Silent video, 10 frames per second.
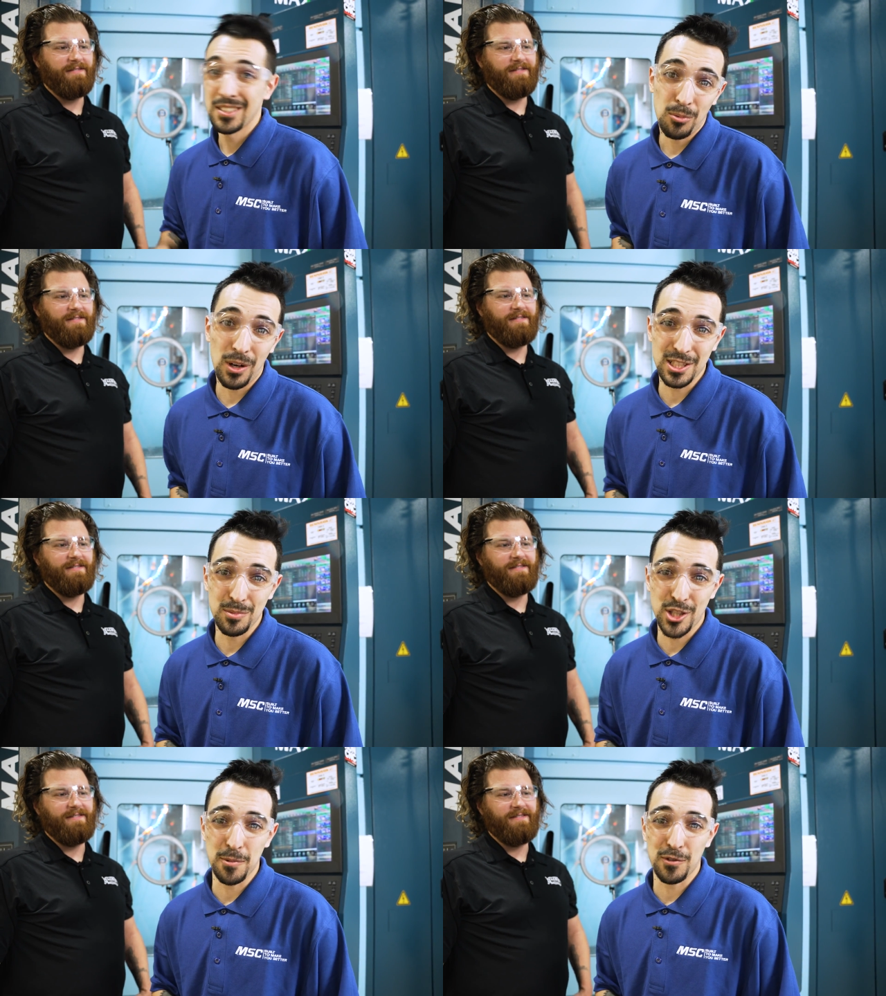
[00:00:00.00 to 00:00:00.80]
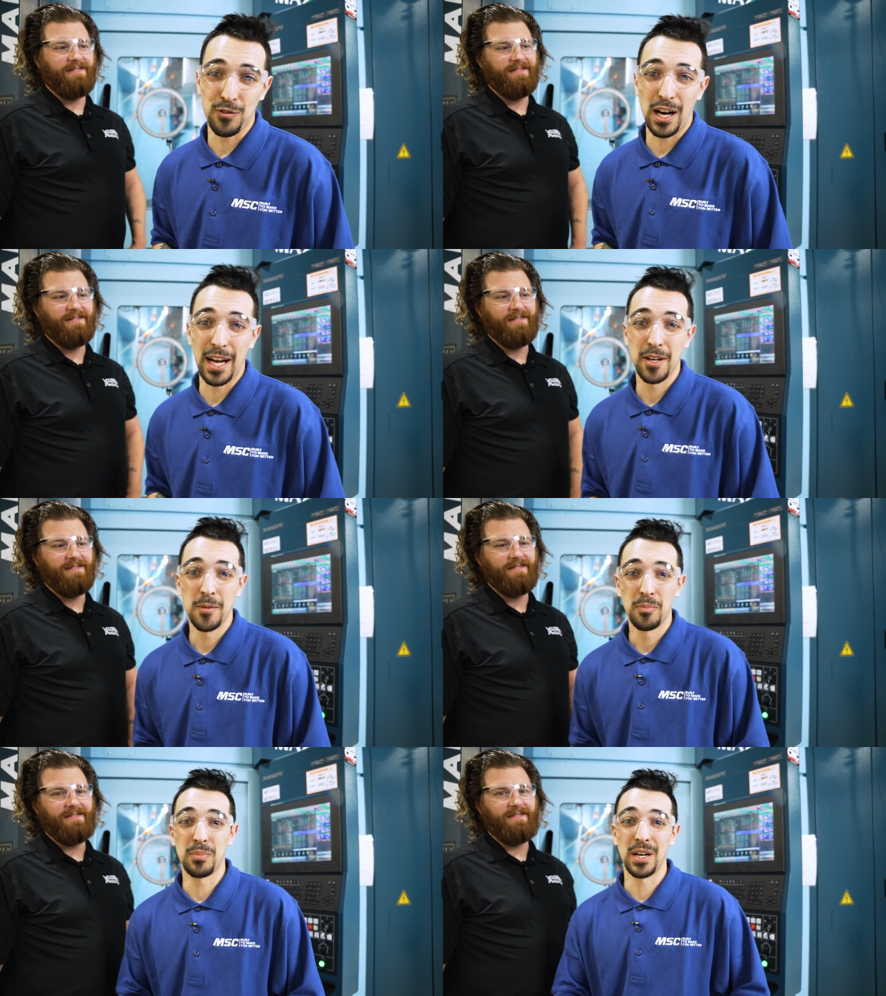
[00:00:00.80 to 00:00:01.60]
Speaker 1: watch some chips fly,
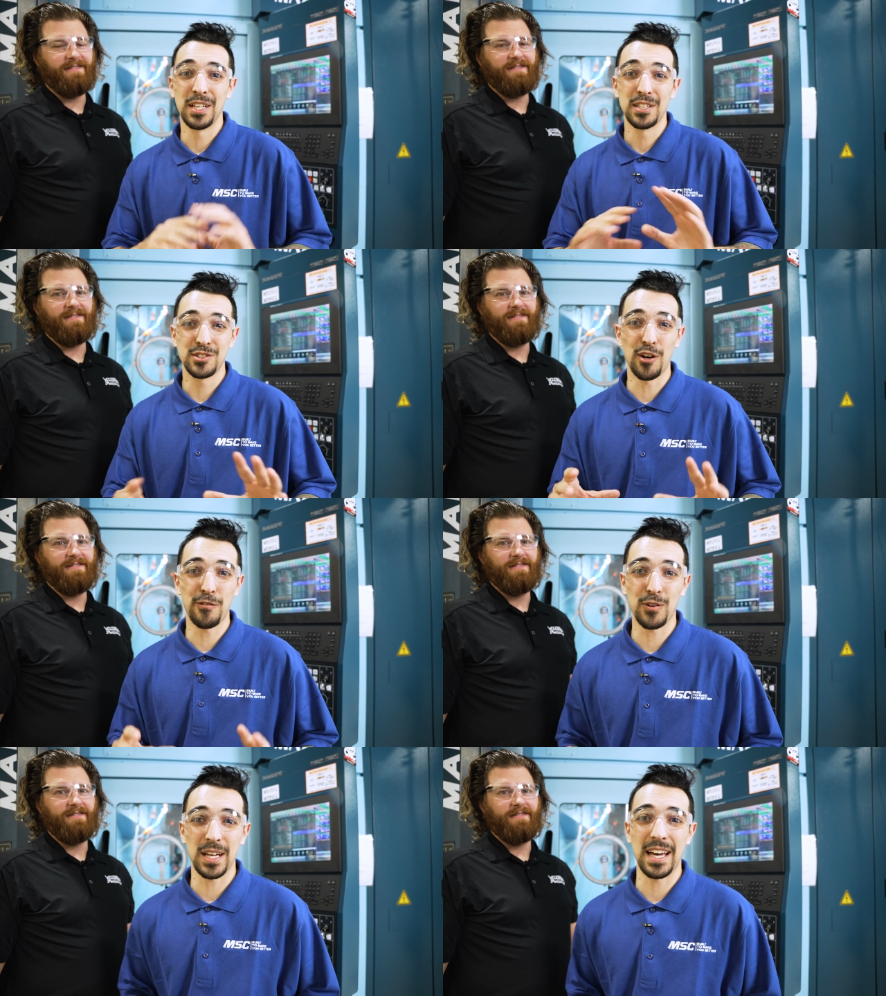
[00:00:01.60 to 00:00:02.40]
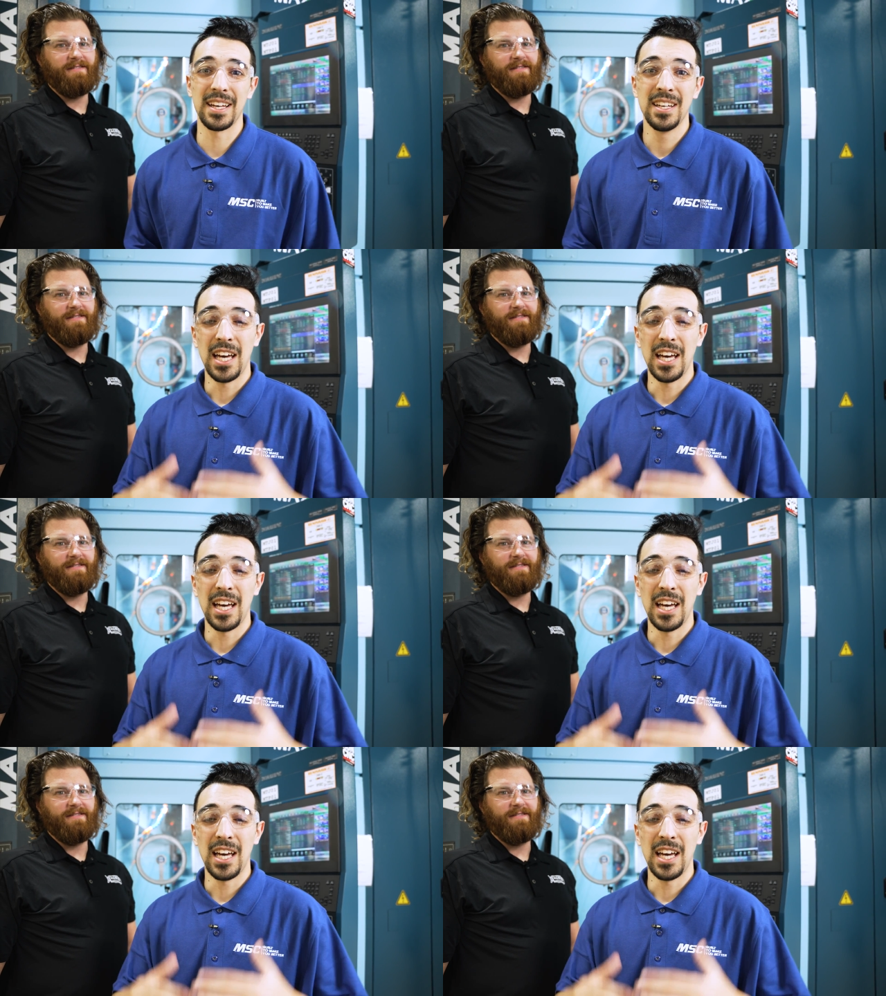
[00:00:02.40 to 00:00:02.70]
but don't forget,